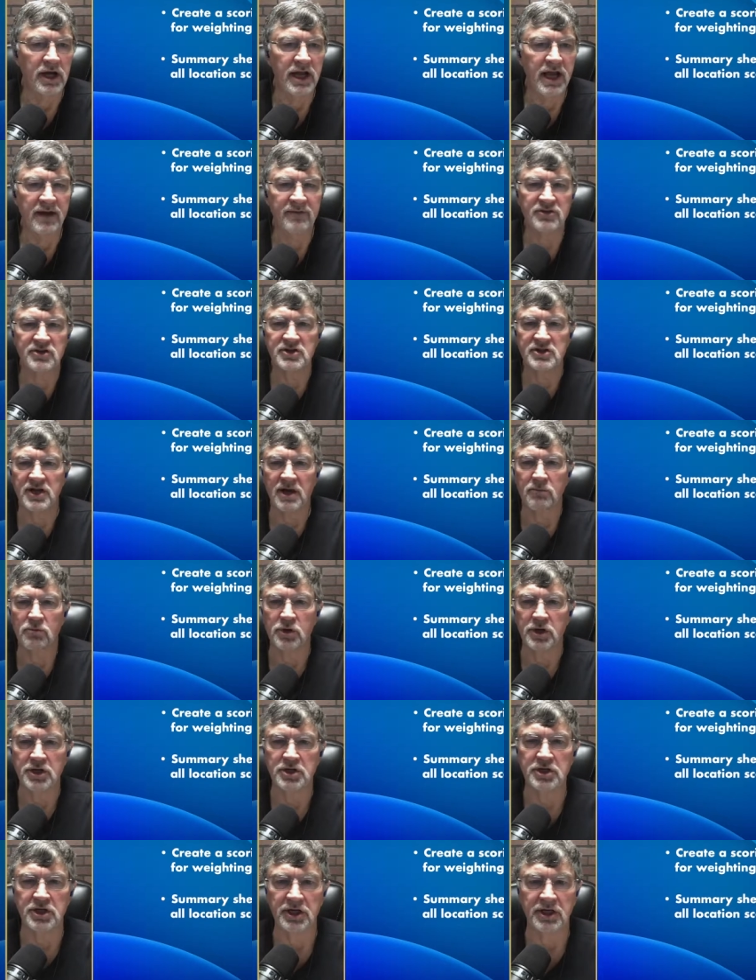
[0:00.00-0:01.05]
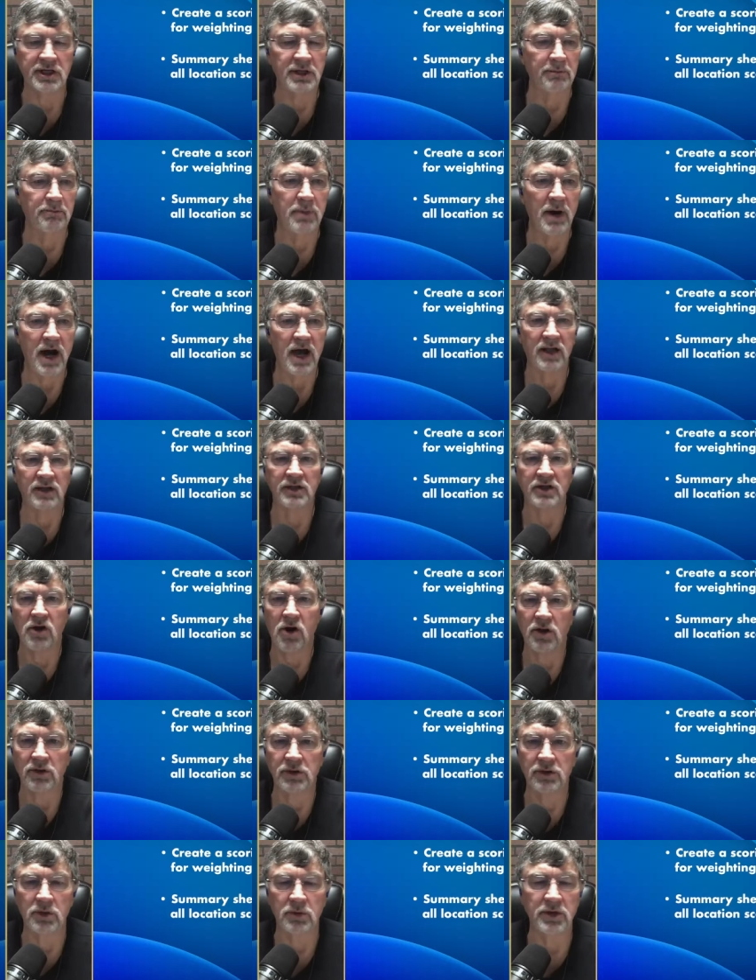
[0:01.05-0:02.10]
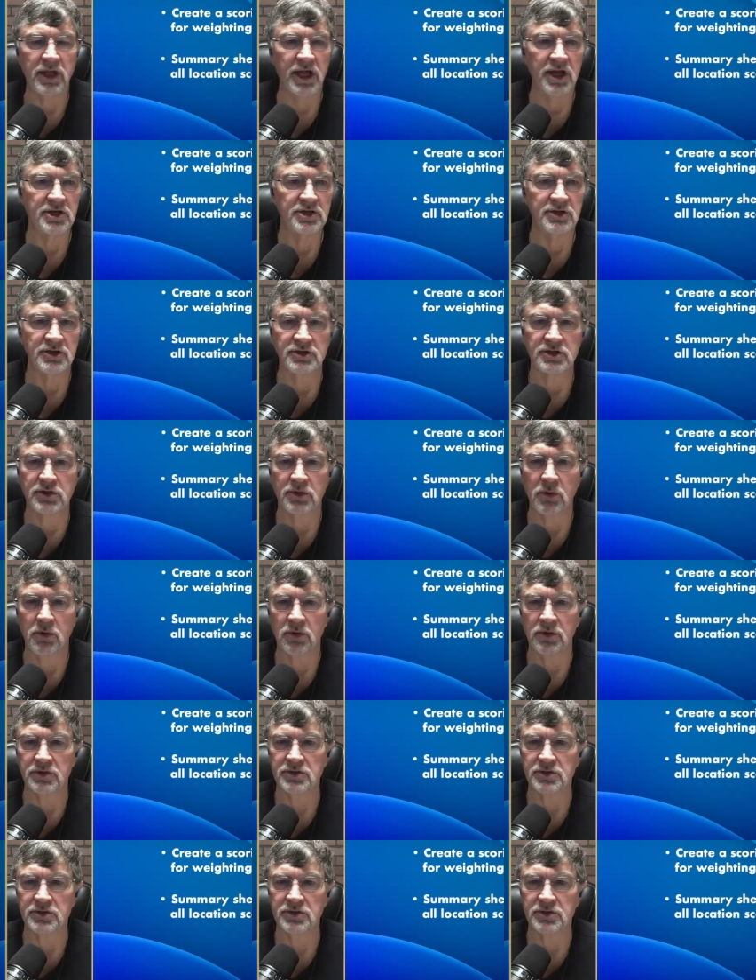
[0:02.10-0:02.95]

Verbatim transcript: You want to have a summary sheet compiling all the location